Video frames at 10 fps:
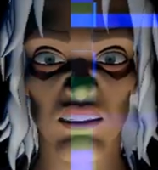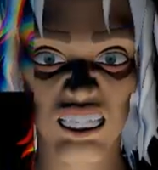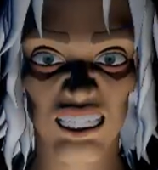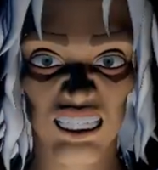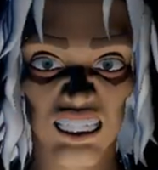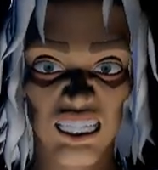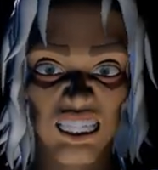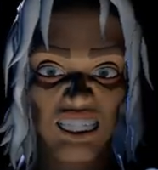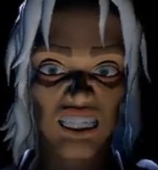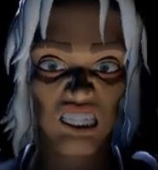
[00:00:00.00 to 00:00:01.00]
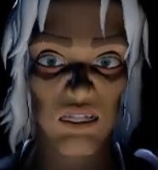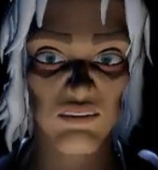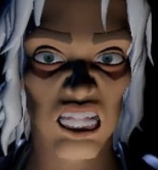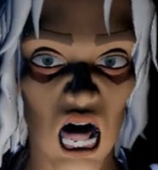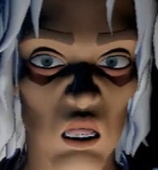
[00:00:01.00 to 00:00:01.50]
in the ceiling snaps
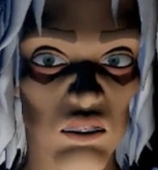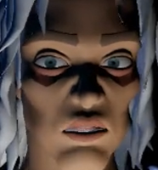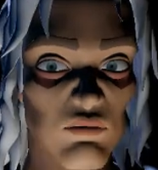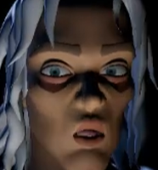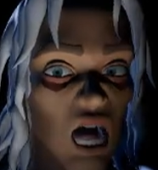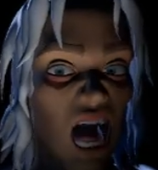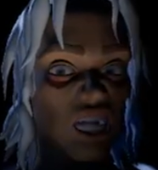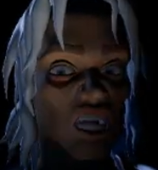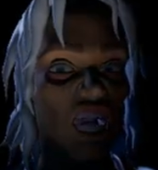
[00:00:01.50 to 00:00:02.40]
down above your head,